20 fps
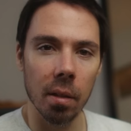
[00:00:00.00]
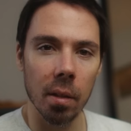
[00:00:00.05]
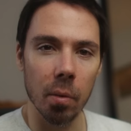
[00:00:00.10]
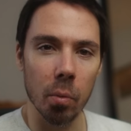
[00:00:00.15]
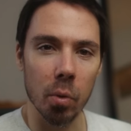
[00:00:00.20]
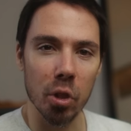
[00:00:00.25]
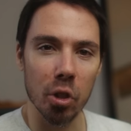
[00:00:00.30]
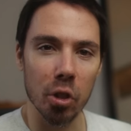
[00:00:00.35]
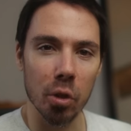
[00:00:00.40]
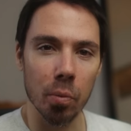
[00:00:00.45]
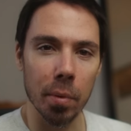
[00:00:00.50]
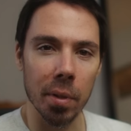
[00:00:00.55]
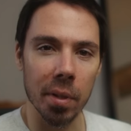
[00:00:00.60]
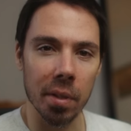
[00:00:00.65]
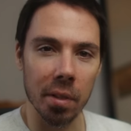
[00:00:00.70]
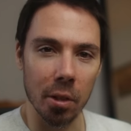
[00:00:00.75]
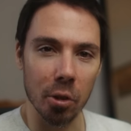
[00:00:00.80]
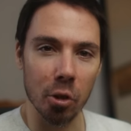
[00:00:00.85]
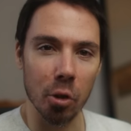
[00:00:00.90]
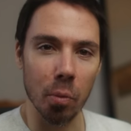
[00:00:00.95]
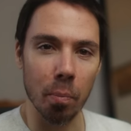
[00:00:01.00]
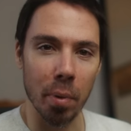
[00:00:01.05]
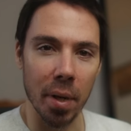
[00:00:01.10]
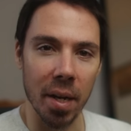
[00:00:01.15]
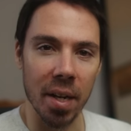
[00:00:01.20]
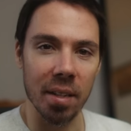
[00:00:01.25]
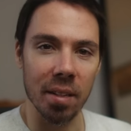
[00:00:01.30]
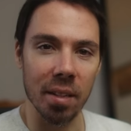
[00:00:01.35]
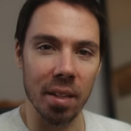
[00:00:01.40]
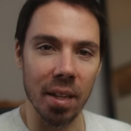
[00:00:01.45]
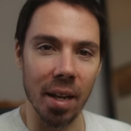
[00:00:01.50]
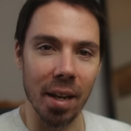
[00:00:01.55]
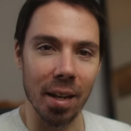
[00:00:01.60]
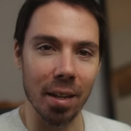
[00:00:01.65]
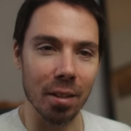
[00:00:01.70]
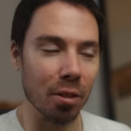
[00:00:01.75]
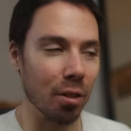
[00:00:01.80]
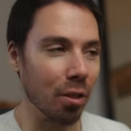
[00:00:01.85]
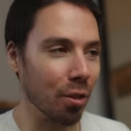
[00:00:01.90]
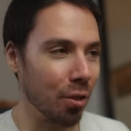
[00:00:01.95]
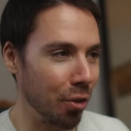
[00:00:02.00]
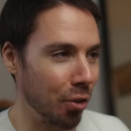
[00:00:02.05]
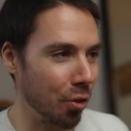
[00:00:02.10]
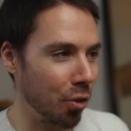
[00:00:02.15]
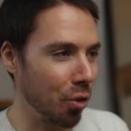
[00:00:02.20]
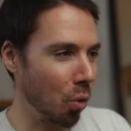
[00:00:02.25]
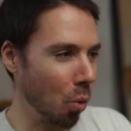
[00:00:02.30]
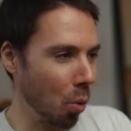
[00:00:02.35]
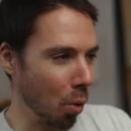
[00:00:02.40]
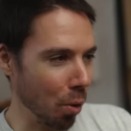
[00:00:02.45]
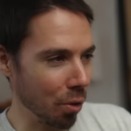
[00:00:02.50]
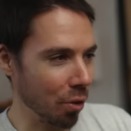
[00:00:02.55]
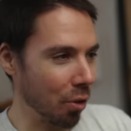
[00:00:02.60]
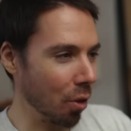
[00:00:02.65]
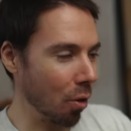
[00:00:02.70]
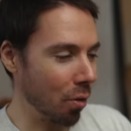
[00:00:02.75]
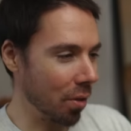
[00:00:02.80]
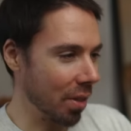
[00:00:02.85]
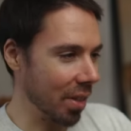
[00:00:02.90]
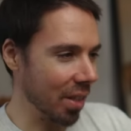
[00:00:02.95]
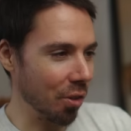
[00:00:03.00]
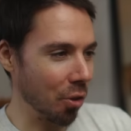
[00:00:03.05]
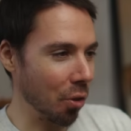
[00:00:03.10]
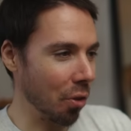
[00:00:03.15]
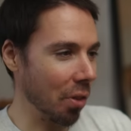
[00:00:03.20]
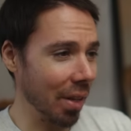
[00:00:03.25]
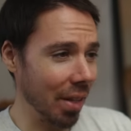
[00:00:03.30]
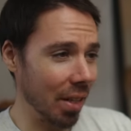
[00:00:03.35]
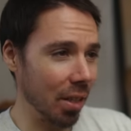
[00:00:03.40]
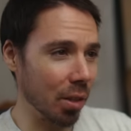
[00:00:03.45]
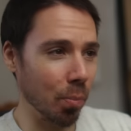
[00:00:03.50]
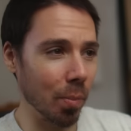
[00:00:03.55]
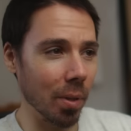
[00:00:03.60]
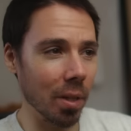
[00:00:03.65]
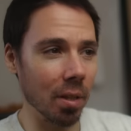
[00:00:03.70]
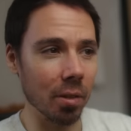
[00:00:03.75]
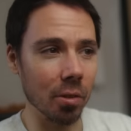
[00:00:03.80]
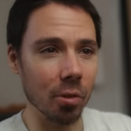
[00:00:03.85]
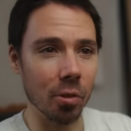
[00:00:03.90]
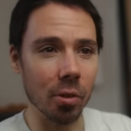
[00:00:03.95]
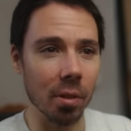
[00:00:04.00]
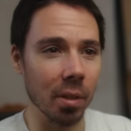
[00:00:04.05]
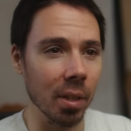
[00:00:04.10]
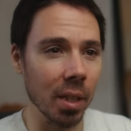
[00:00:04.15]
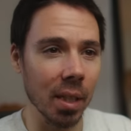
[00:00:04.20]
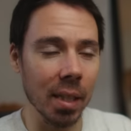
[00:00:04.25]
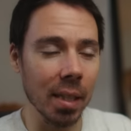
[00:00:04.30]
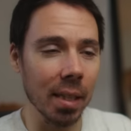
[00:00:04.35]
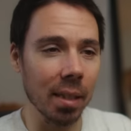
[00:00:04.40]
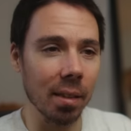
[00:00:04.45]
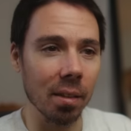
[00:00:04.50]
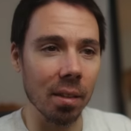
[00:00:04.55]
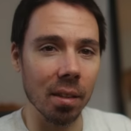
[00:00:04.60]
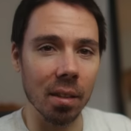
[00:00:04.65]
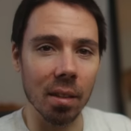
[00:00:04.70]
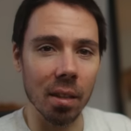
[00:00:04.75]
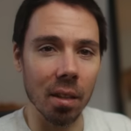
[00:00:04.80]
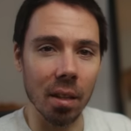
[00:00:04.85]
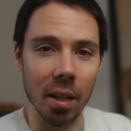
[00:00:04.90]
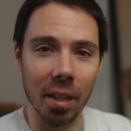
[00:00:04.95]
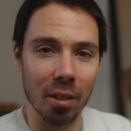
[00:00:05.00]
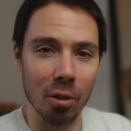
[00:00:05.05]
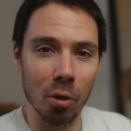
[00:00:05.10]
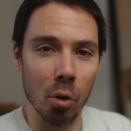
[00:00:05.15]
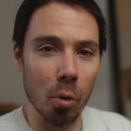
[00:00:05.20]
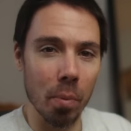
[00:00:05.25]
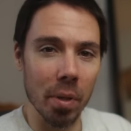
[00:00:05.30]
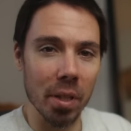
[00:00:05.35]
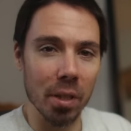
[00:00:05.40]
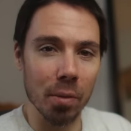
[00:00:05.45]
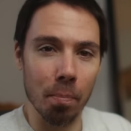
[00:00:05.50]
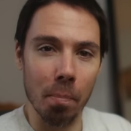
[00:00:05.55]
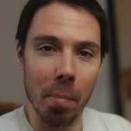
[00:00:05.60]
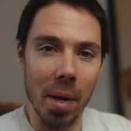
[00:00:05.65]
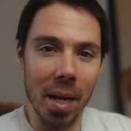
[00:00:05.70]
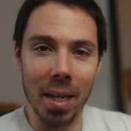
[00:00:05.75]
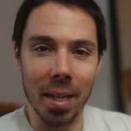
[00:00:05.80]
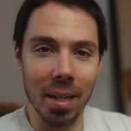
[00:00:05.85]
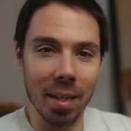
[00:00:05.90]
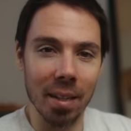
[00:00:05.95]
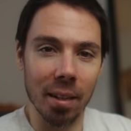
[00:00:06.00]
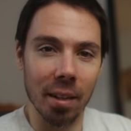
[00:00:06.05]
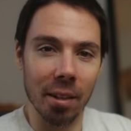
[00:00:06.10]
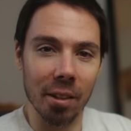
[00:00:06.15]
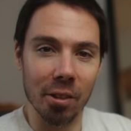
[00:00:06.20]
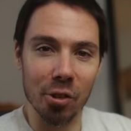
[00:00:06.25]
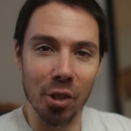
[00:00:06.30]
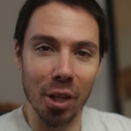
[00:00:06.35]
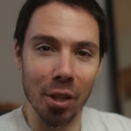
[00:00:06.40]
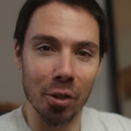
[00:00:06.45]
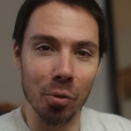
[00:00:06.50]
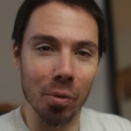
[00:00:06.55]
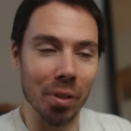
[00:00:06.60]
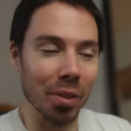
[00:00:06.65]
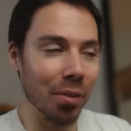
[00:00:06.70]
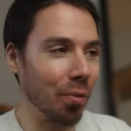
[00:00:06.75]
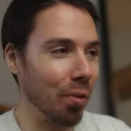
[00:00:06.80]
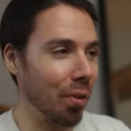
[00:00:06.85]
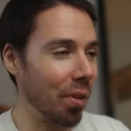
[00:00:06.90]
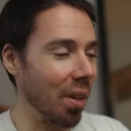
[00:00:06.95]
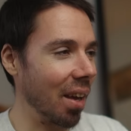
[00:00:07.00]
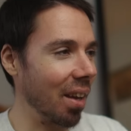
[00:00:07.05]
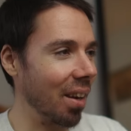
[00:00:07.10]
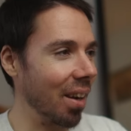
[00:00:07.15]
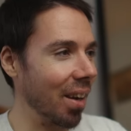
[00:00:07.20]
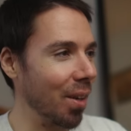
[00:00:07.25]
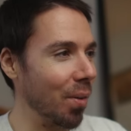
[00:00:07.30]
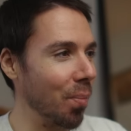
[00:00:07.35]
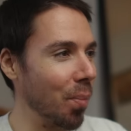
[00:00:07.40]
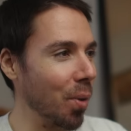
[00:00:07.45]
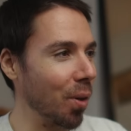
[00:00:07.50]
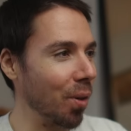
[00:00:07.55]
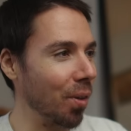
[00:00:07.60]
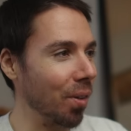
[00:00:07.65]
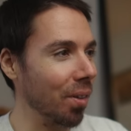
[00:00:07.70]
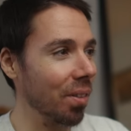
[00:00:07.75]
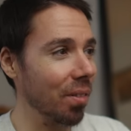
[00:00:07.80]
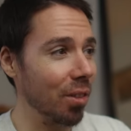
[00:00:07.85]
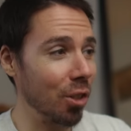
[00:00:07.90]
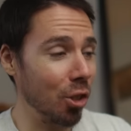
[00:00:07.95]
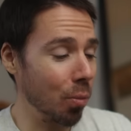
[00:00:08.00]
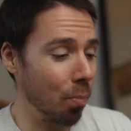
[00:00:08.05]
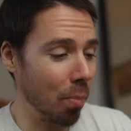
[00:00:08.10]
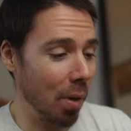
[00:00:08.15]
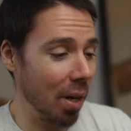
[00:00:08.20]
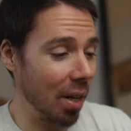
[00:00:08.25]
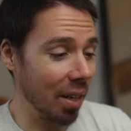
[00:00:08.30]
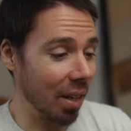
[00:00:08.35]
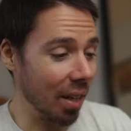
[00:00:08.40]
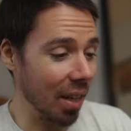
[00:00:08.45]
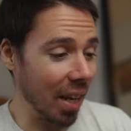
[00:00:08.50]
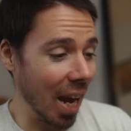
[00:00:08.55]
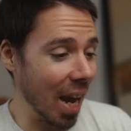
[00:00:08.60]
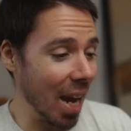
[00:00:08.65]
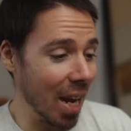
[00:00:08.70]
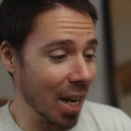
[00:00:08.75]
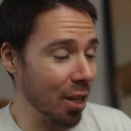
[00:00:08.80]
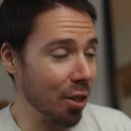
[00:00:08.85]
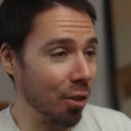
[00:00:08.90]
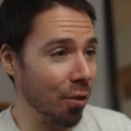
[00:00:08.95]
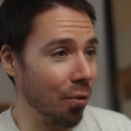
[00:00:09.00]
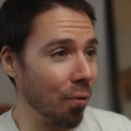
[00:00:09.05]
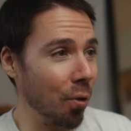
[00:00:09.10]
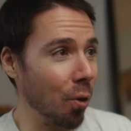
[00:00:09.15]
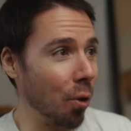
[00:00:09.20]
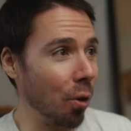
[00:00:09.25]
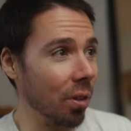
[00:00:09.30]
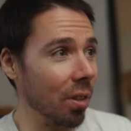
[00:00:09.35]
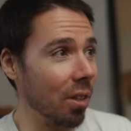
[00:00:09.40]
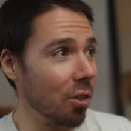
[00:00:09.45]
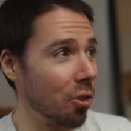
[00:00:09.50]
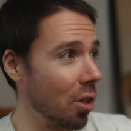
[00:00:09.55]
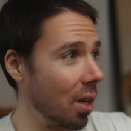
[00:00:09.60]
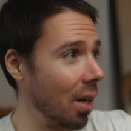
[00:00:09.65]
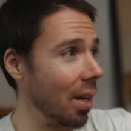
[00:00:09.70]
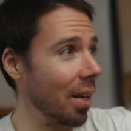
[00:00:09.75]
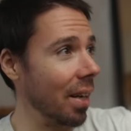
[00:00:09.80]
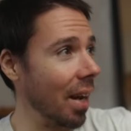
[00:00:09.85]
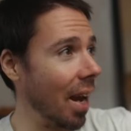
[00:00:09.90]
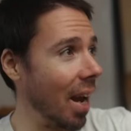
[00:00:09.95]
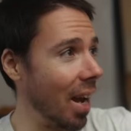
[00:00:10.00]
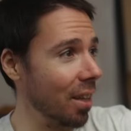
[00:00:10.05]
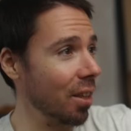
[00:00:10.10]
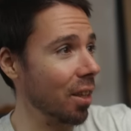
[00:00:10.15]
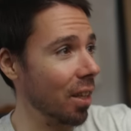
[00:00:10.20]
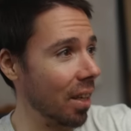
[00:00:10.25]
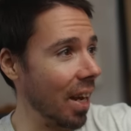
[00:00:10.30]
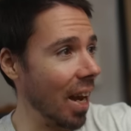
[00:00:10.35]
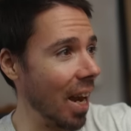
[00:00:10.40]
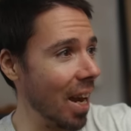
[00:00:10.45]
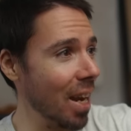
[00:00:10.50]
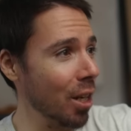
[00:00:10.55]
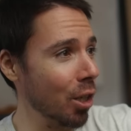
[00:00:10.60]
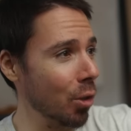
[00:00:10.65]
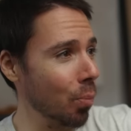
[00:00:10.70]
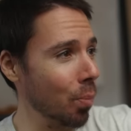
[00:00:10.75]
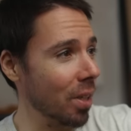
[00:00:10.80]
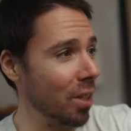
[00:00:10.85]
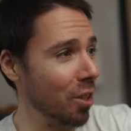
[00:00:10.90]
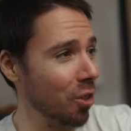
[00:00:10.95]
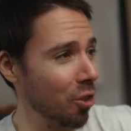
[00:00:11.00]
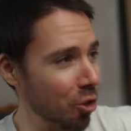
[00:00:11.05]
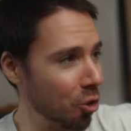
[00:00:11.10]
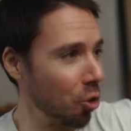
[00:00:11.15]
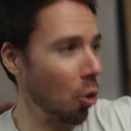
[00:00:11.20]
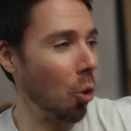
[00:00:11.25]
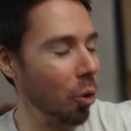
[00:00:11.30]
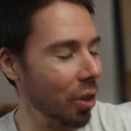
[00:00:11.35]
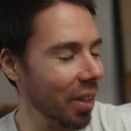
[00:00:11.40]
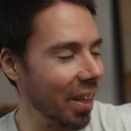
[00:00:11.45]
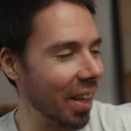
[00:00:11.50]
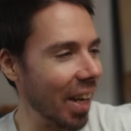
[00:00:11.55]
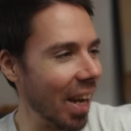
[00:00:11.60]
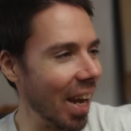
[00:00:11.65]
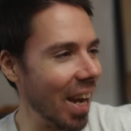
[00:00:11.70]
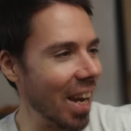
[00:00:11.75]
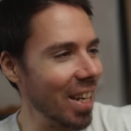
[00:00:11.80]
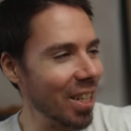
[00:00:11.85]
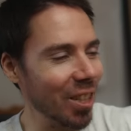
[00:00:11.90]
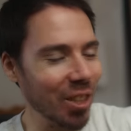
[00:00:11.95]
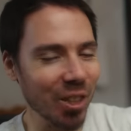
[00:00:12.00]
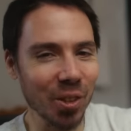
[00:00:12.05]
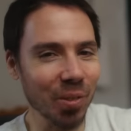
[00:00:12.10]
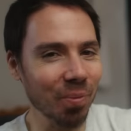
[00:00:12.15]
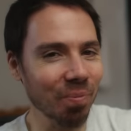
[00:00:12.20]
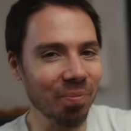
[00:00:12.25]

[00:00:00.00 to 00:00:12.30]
It would just be such a pain in the ass to source all these things because like nobody's making accessories for that anymore. Just buying a cage for it. This guy had the cage, but he sold the cage.